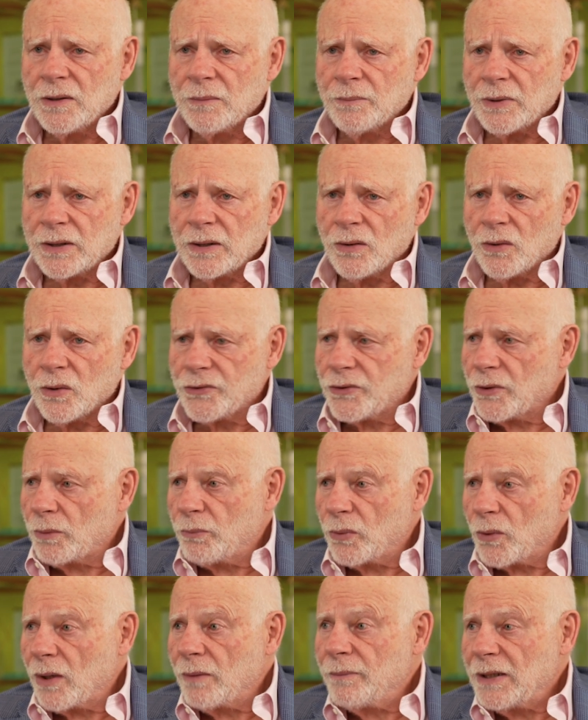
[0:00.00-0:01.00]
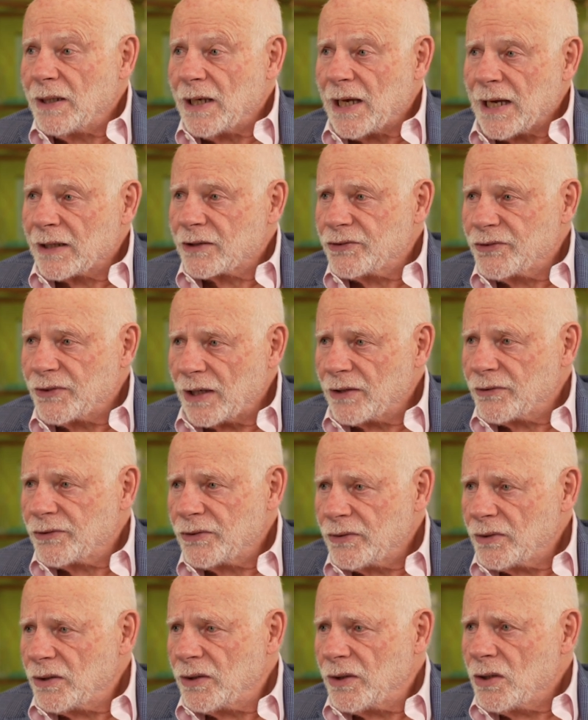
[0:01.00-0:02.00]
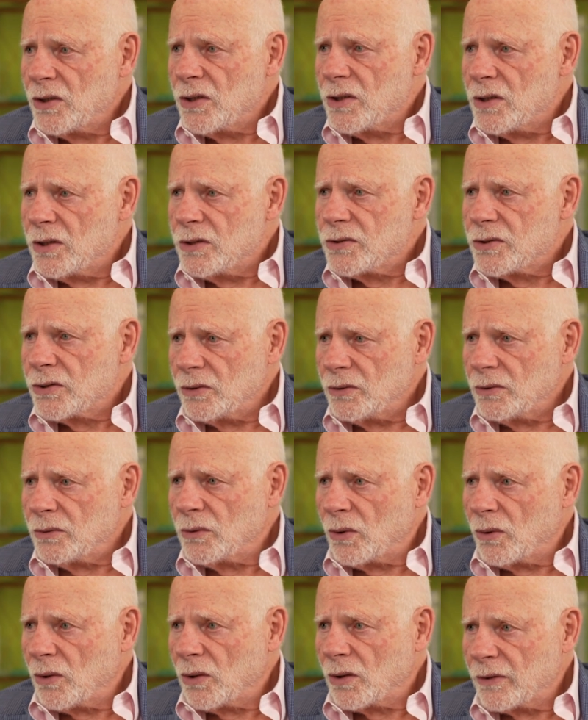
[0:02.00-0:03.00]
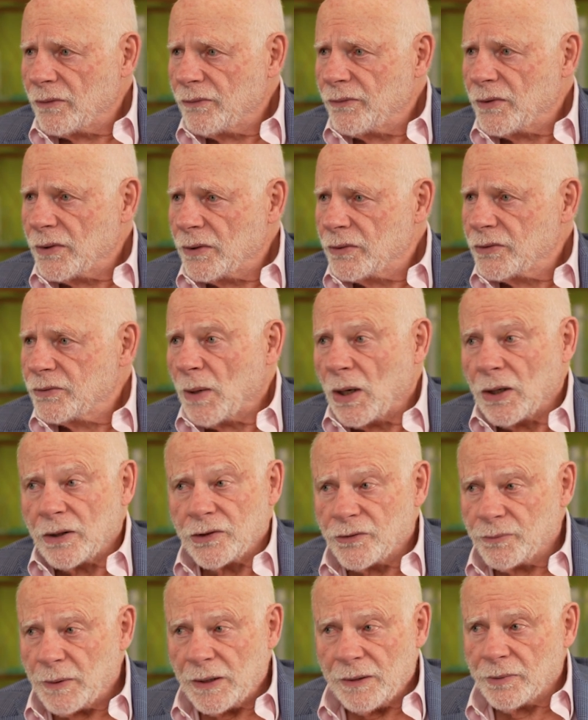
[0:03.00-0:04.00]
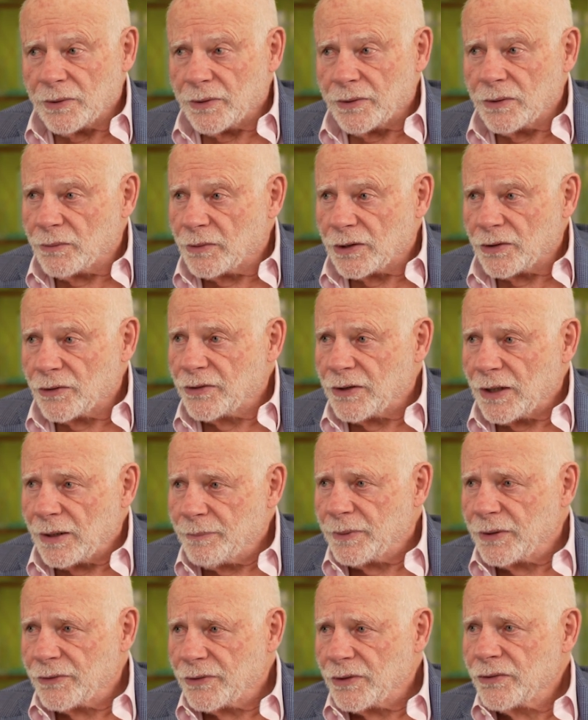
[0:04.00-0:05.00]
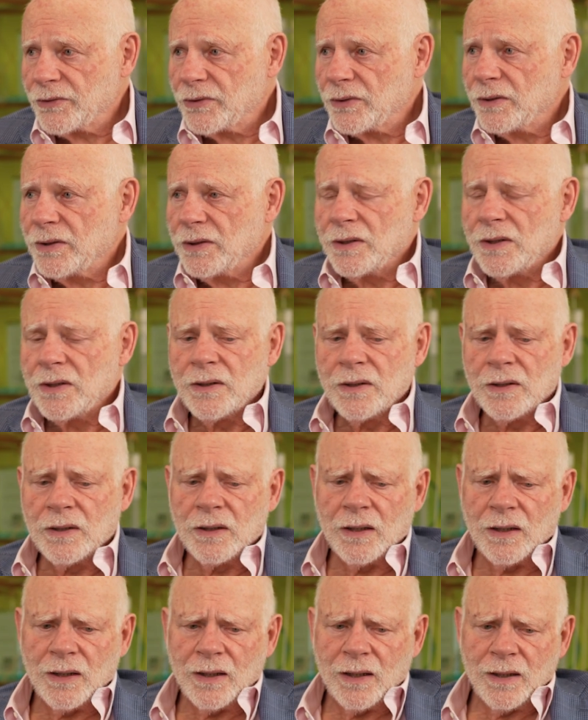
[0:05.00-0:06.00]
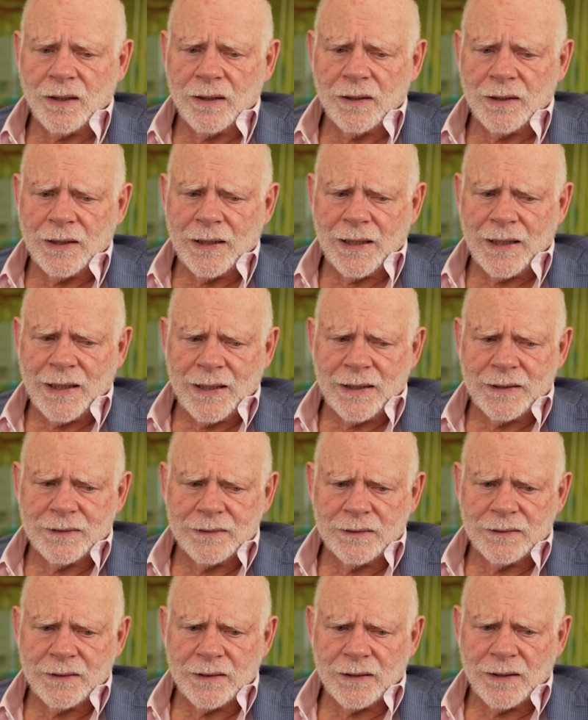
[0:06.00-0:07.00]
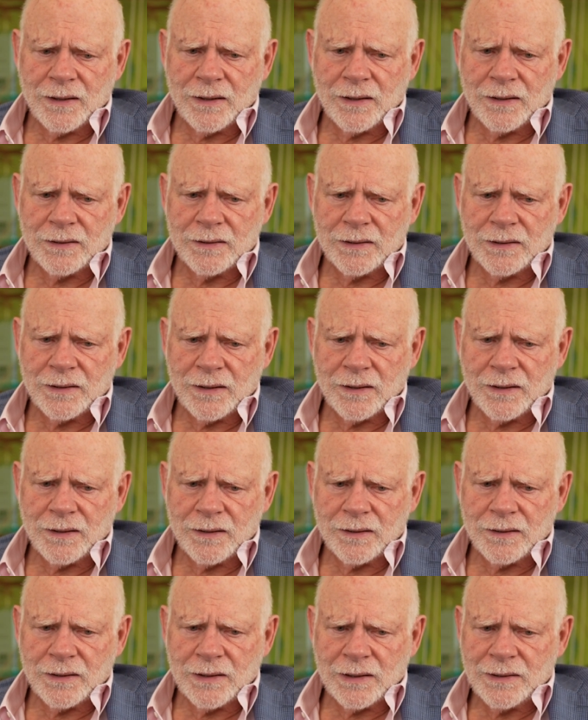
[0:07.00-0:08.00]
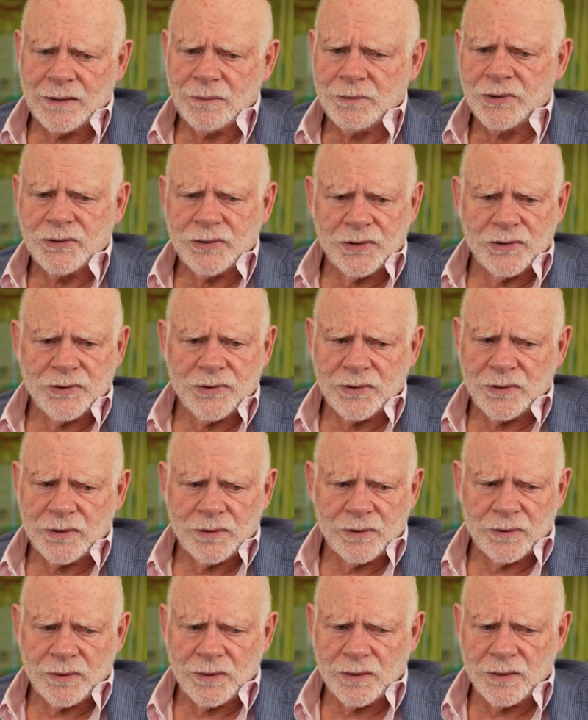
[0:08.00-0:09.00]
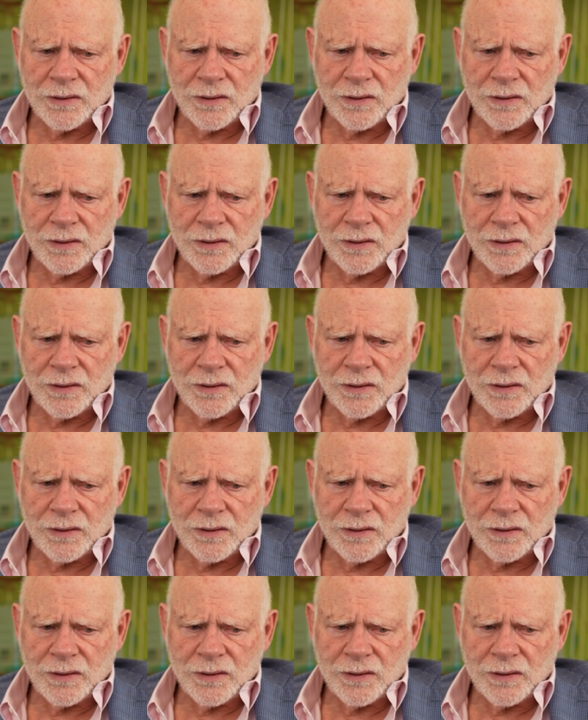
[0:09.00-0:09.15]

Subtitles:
but he also brought me access to all of the smartest people in the real estate business. And he was just a